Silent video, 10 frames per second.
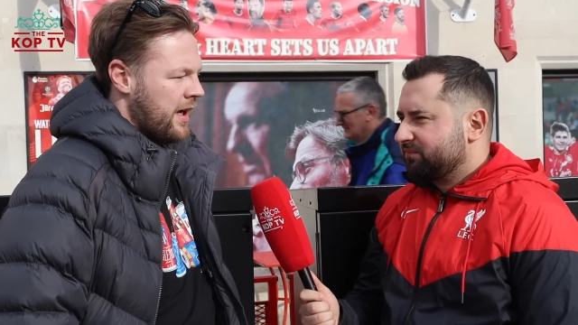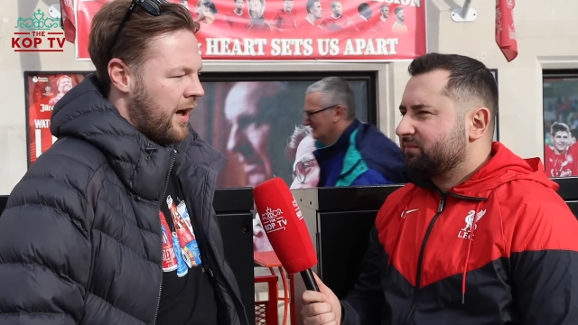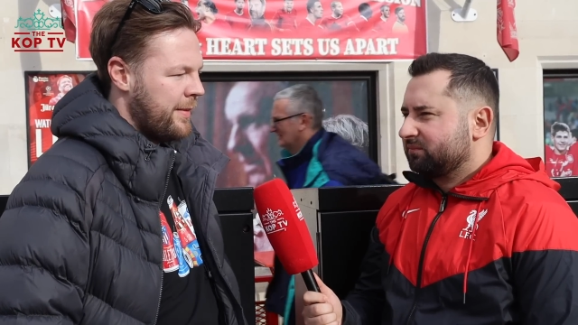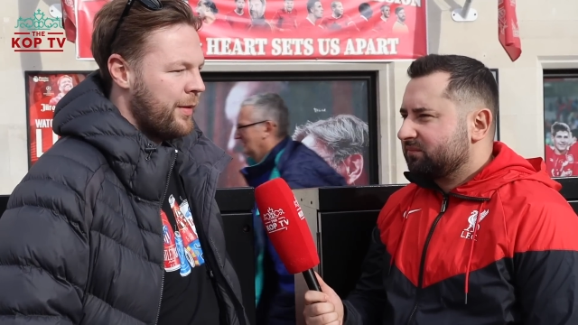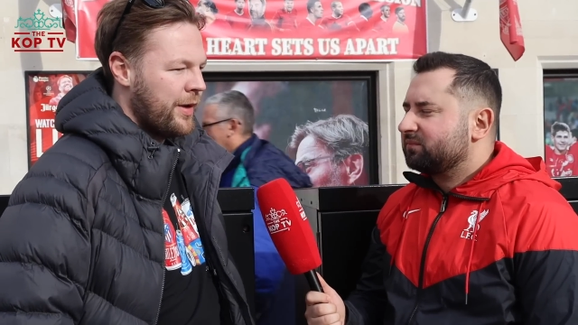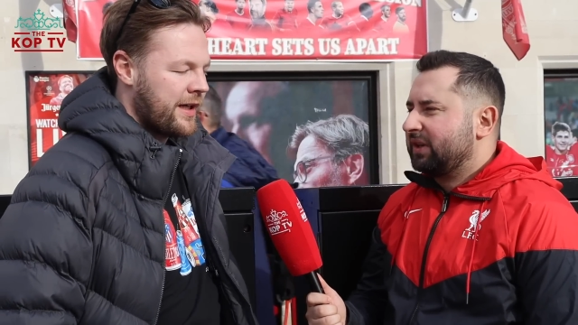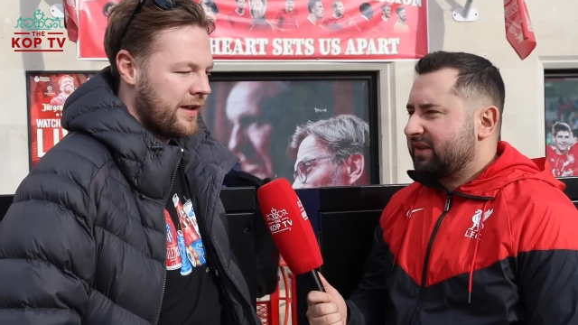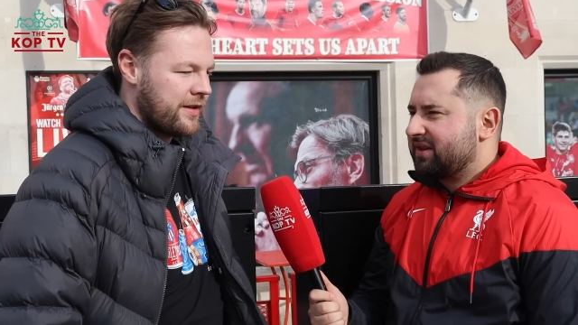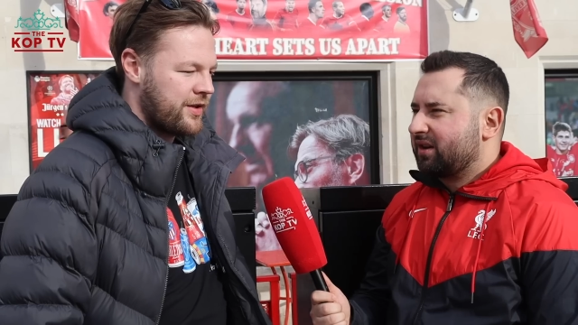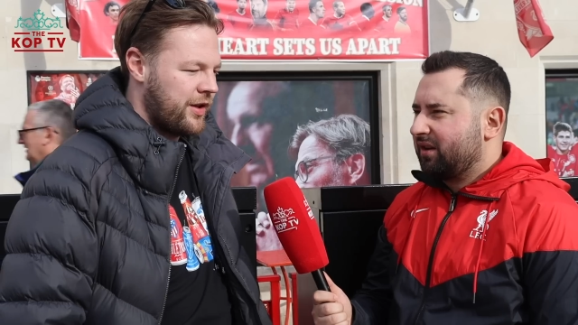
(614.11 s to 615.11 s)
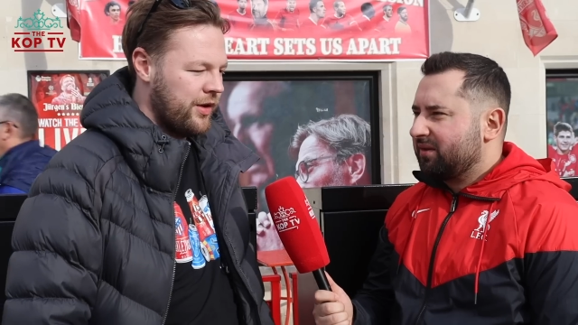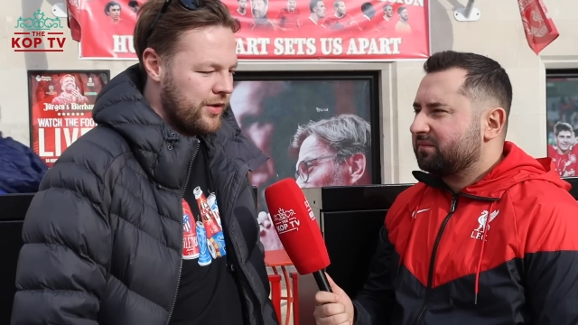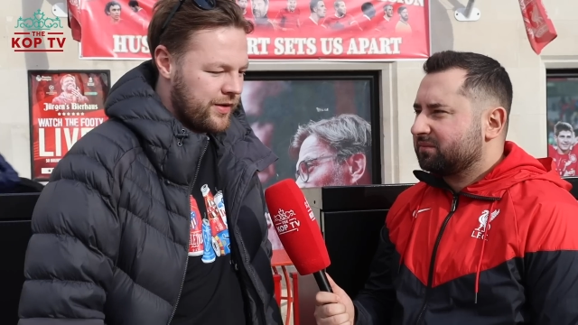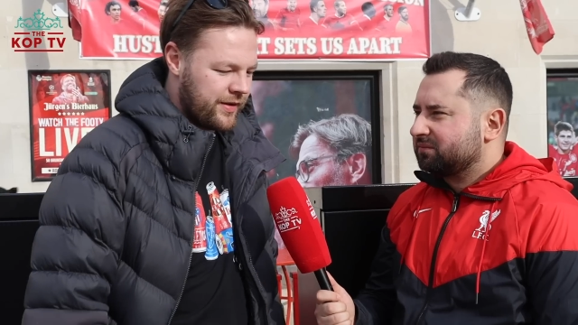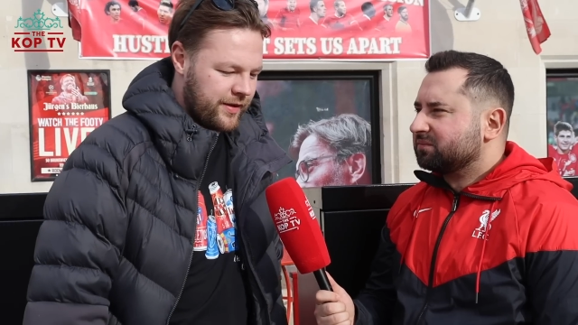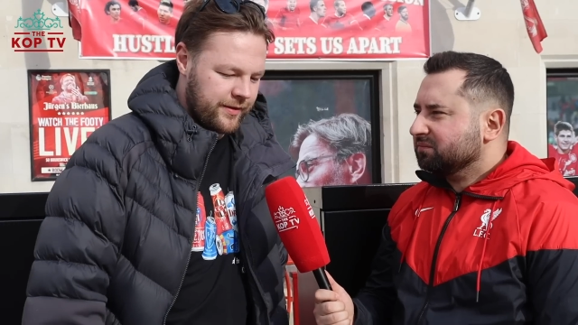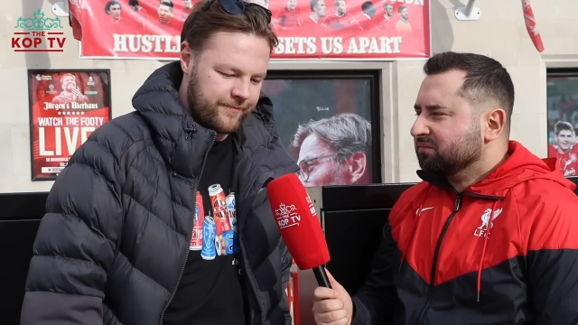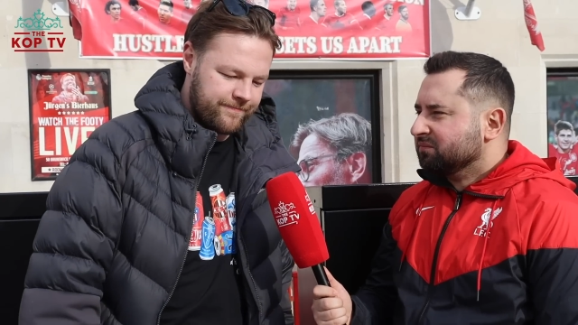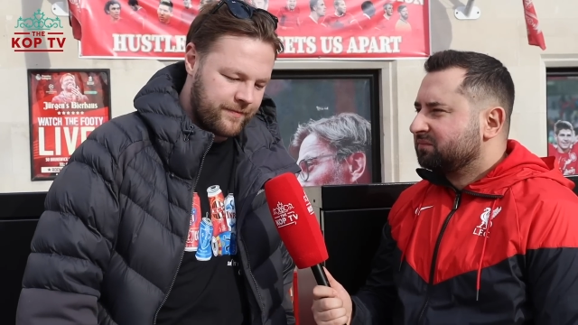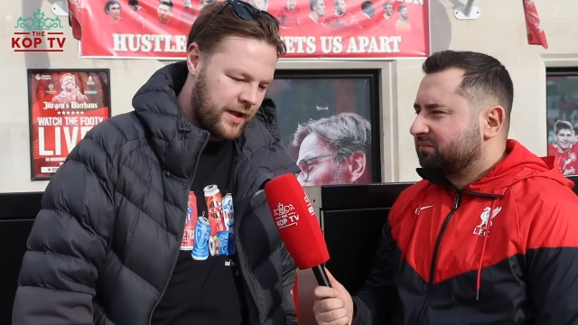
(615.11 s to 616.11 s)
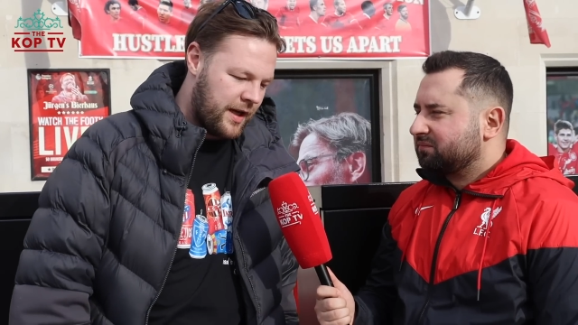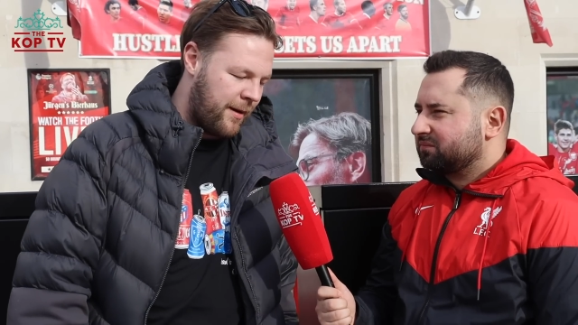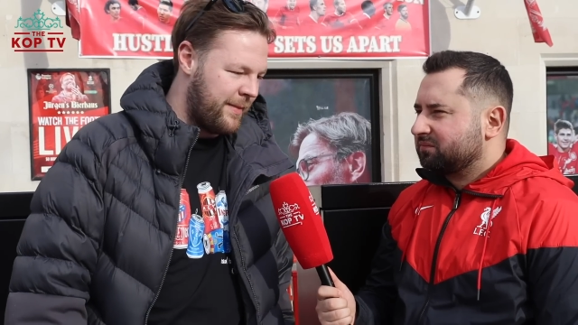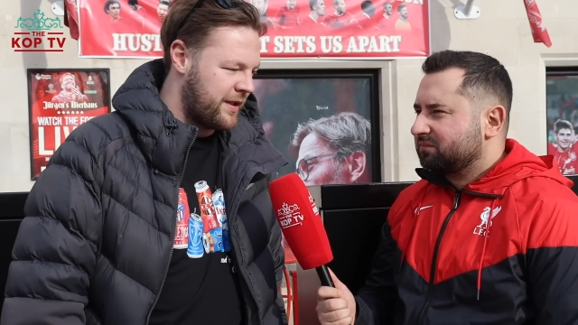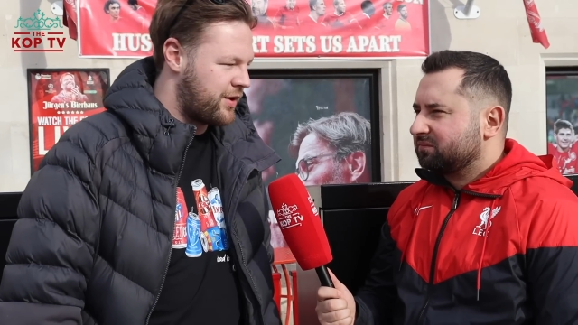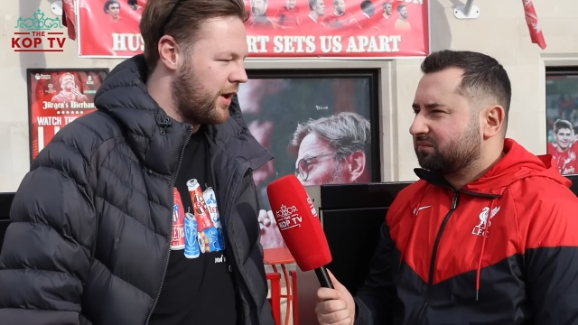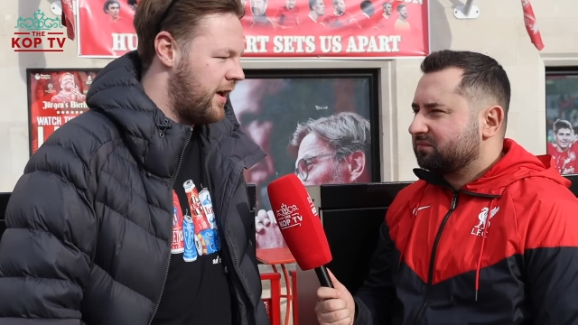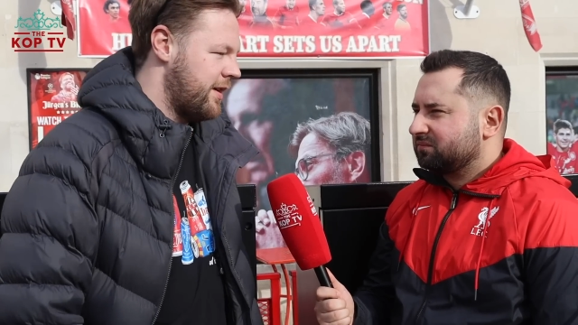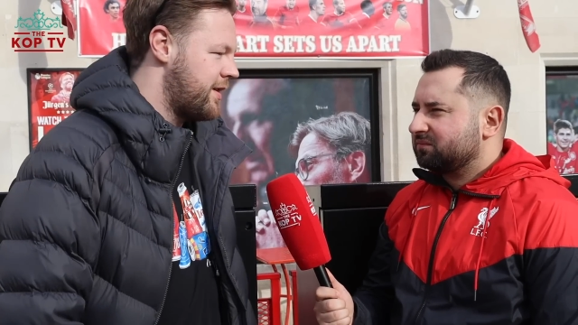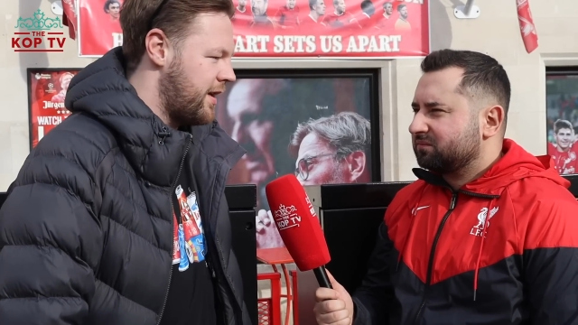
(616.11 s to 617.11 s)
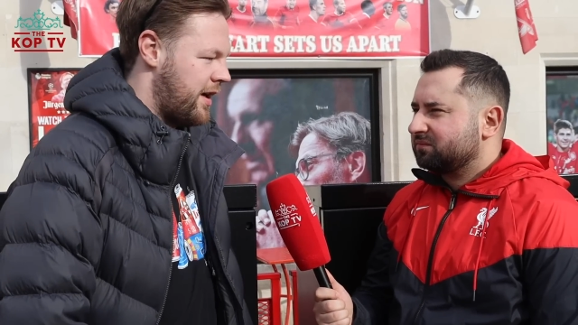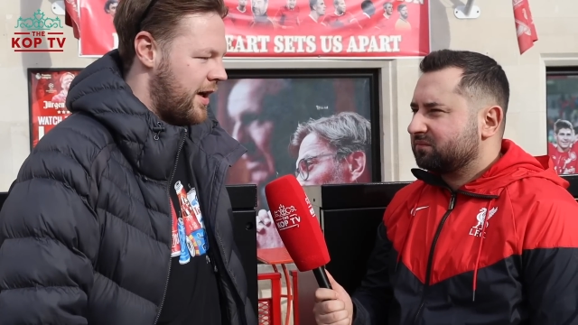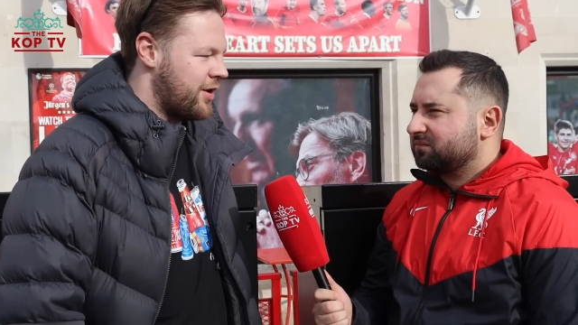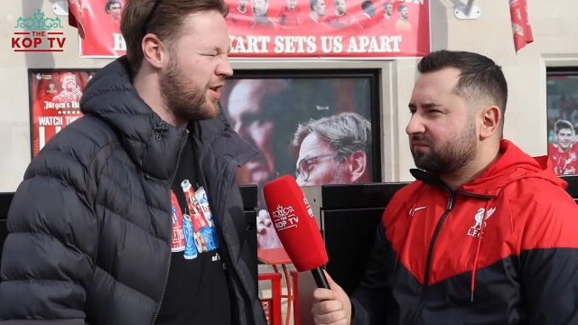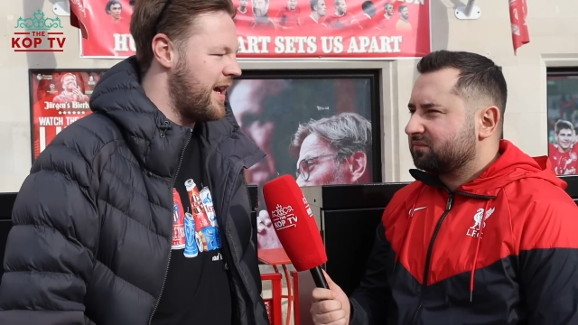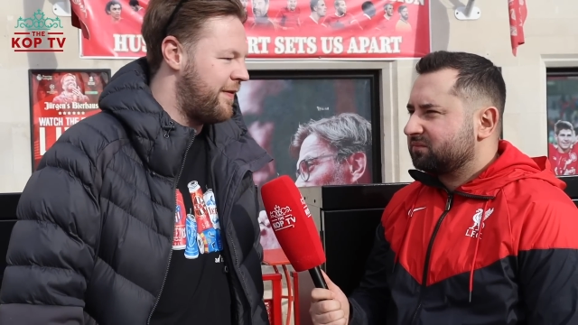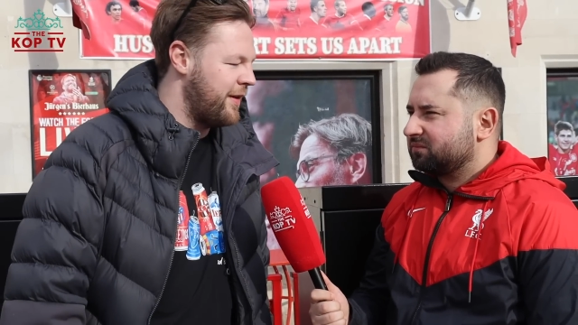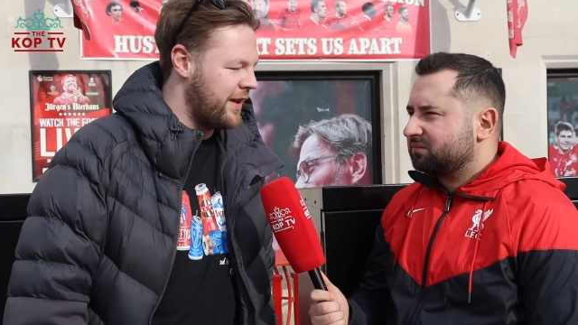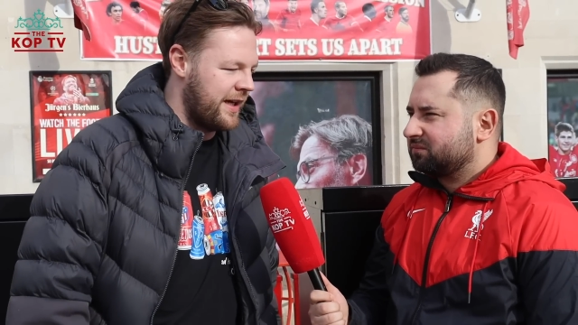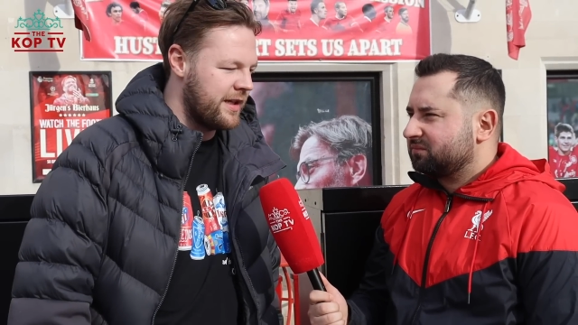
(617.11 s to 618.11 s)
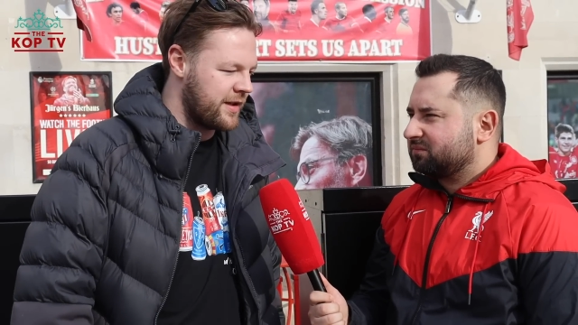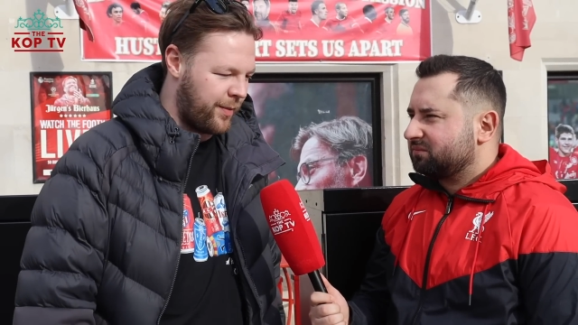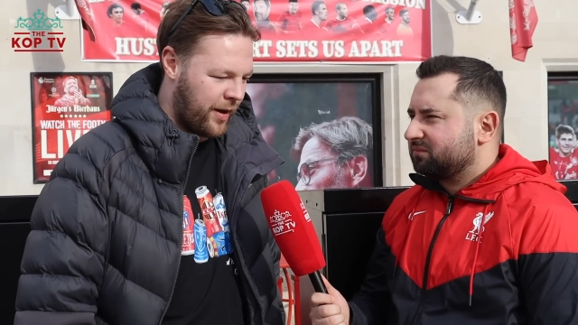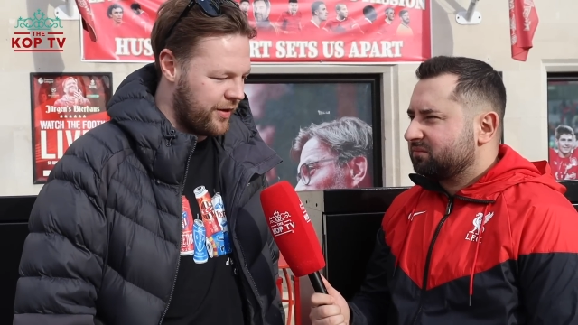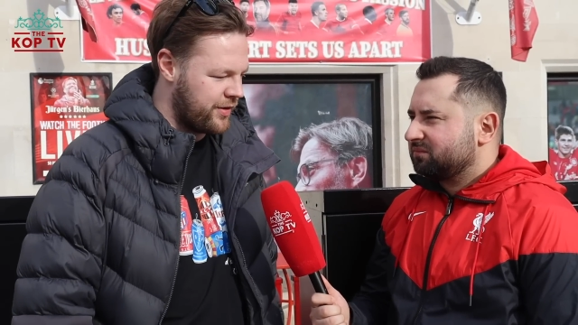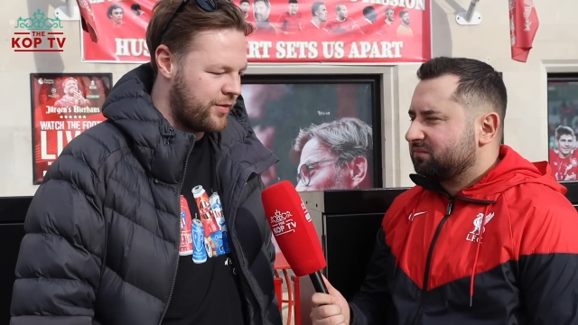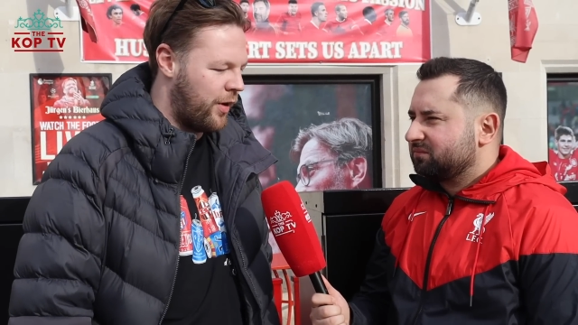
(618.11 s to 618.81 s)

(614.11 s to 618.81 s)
Speaker 1: I mean, we can excuse a mischance, chance, a good effort that hits the post,